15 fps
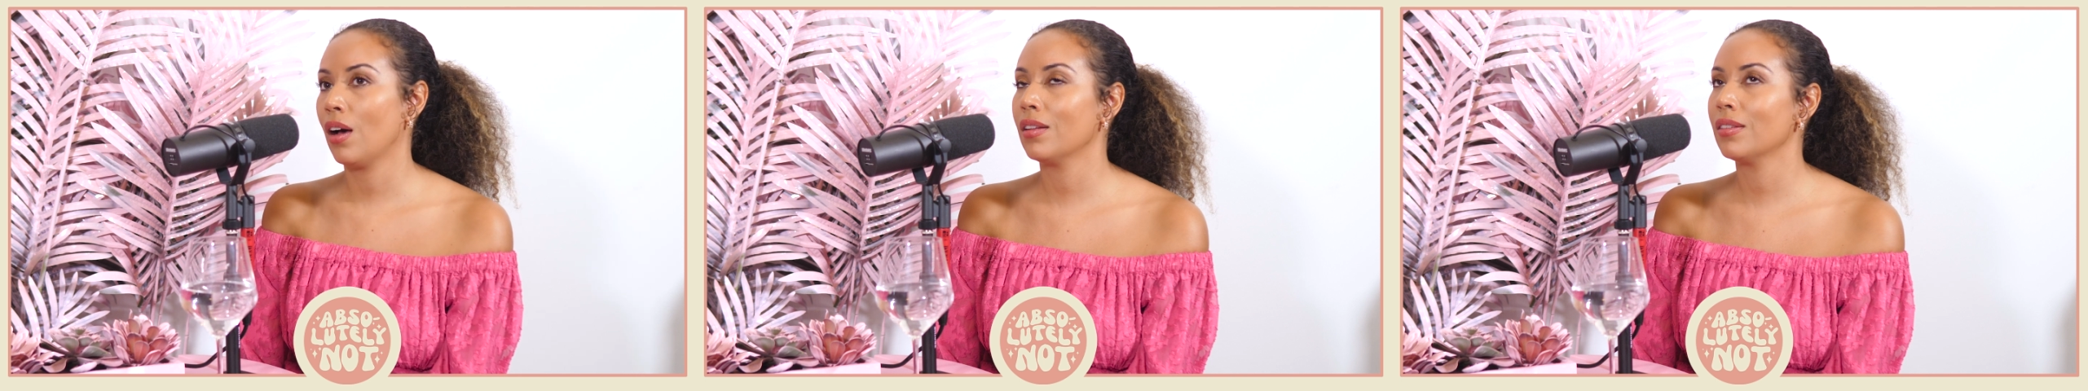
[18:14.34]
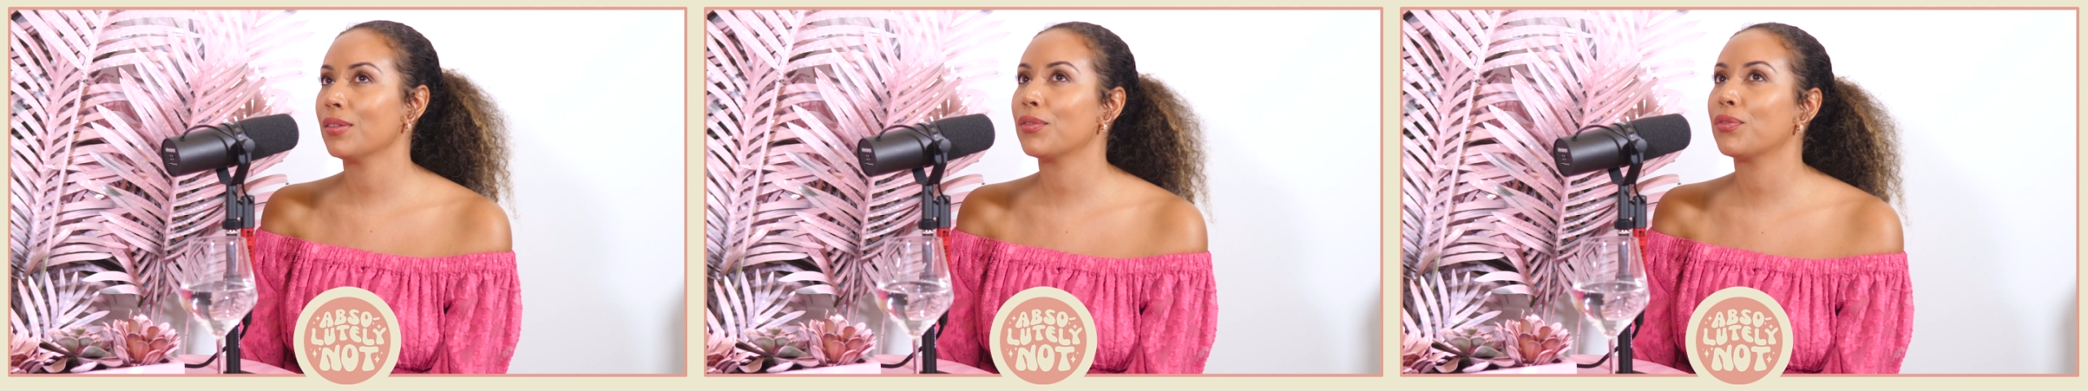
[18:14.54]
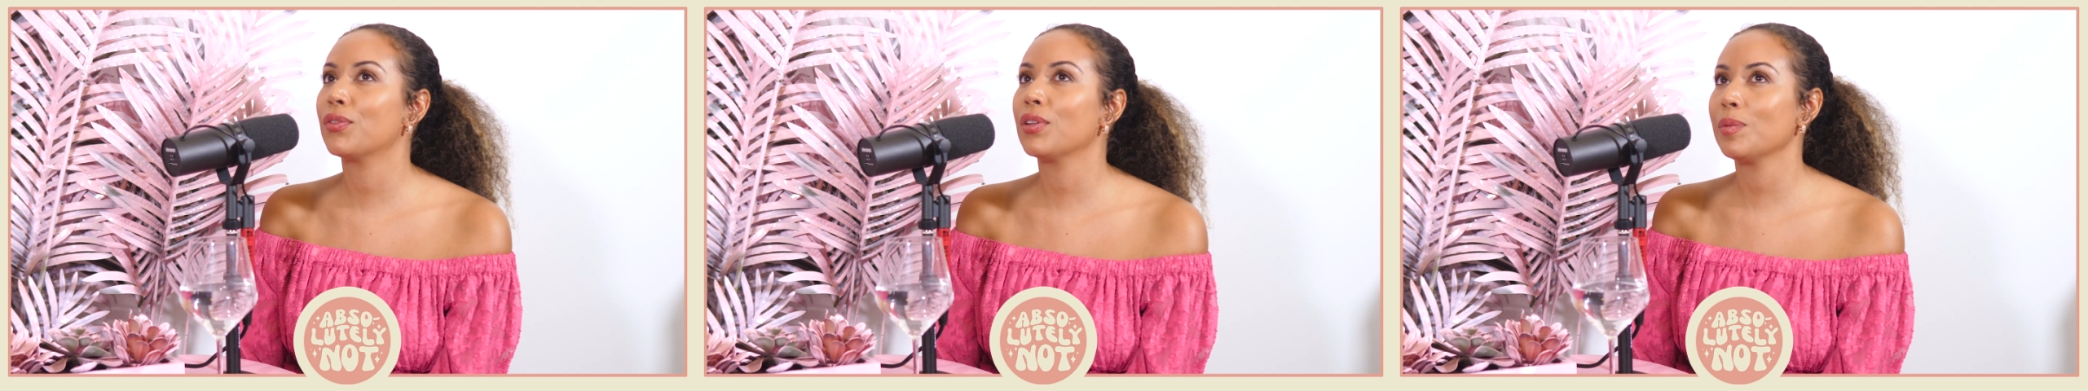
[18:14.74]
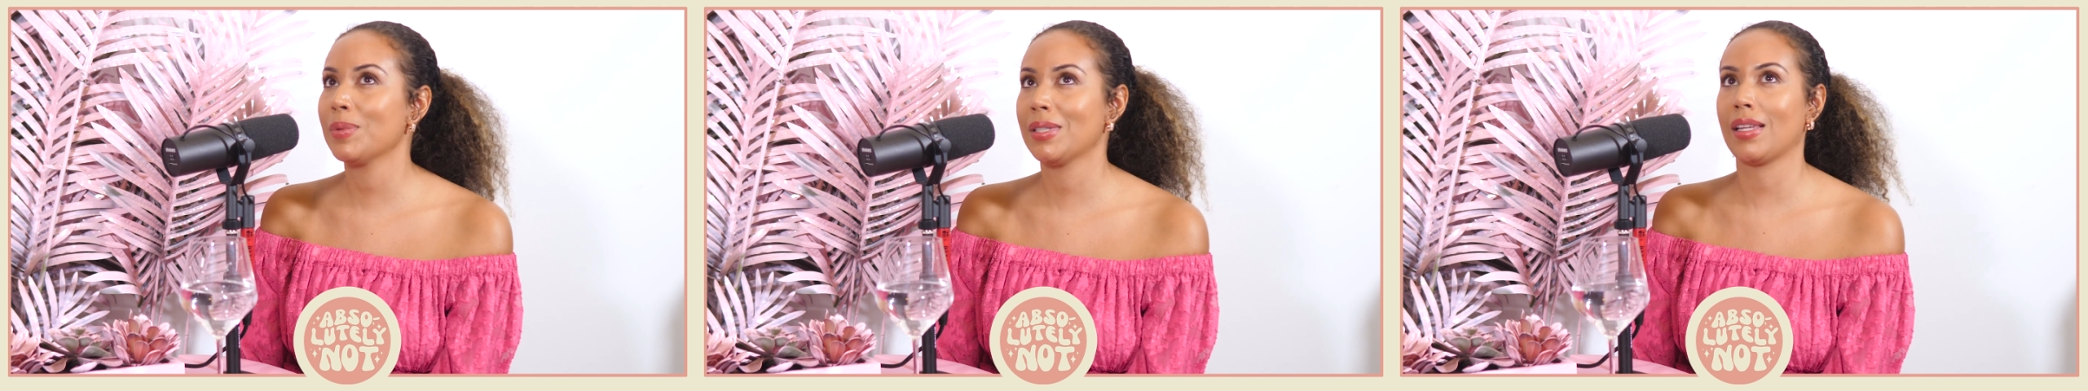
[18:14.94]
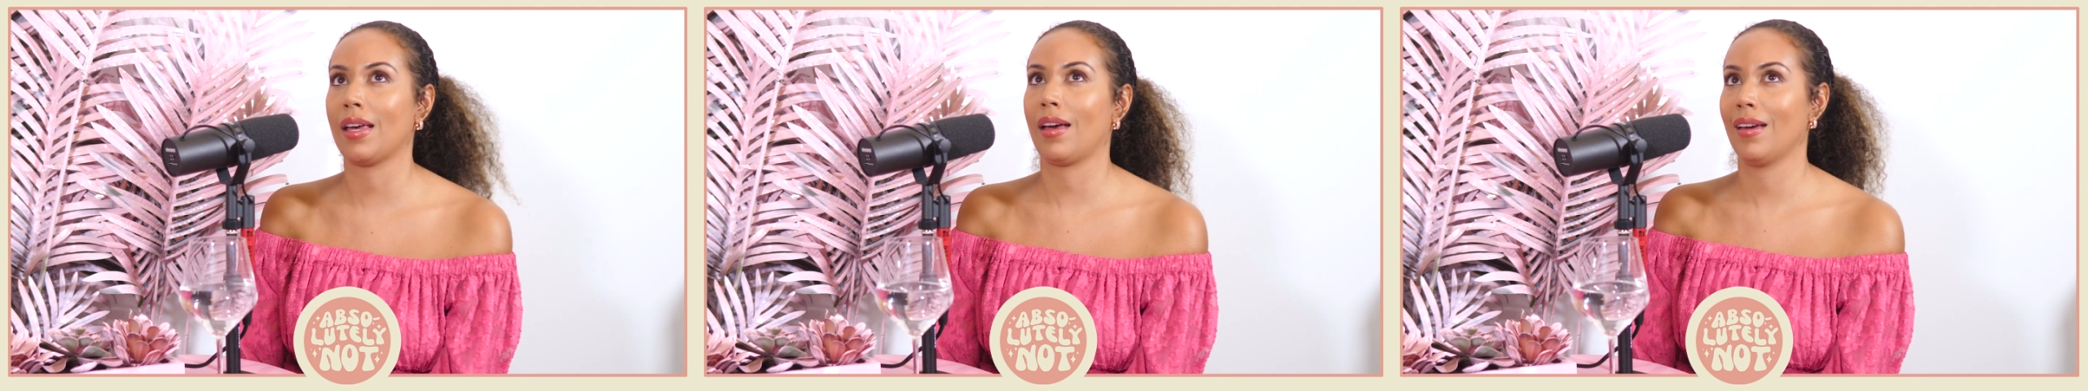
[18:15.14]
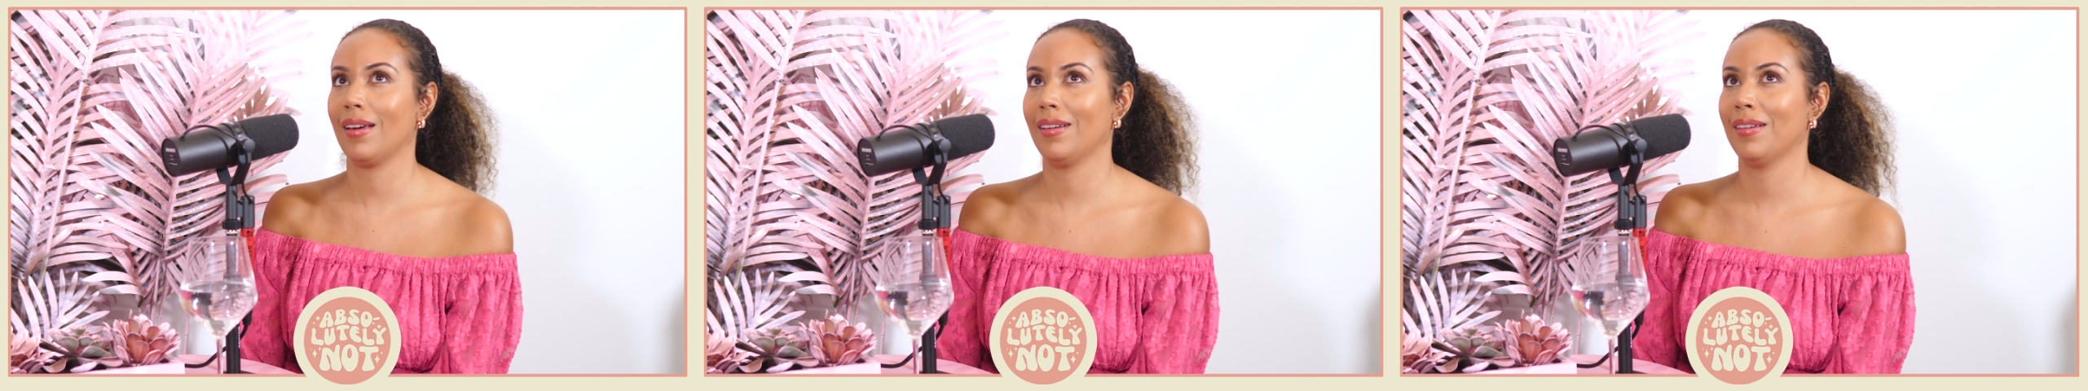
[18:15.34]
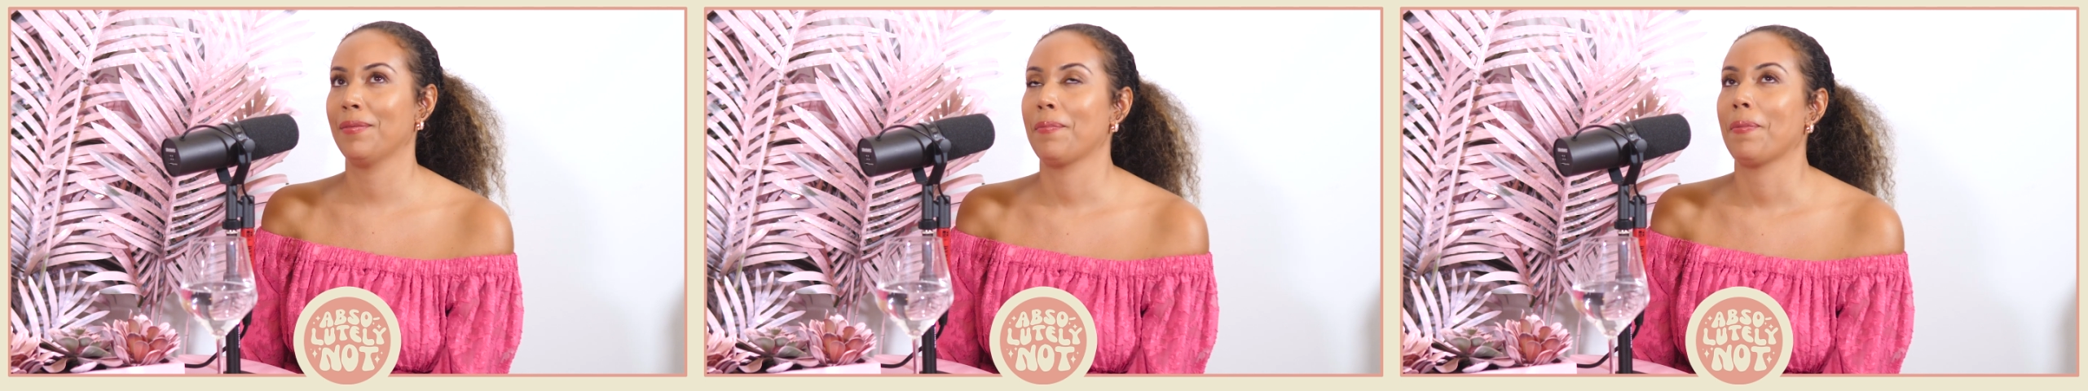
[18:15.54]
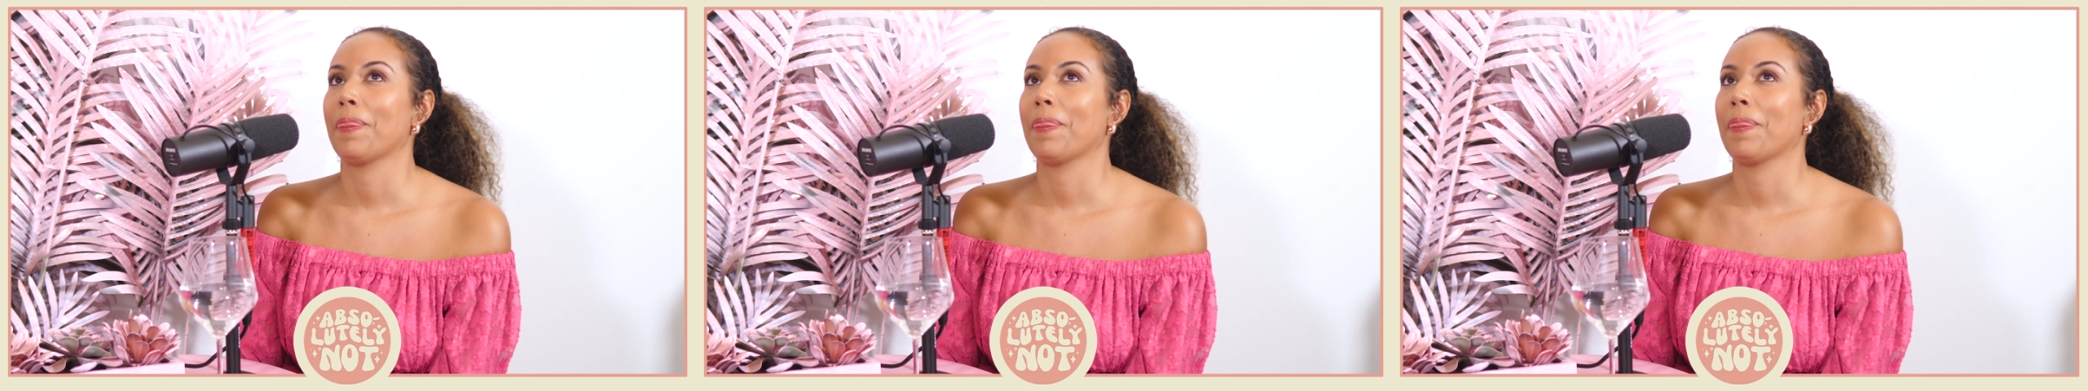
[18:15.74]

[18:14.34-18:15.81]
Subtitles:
On the flip side,